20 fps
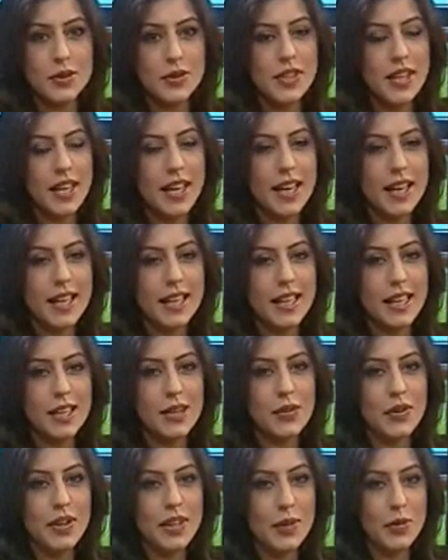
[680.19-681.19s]
today, and
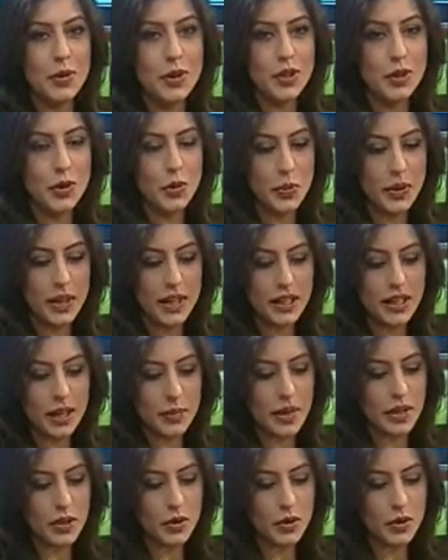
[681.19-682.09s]
I really wanted to pick it up.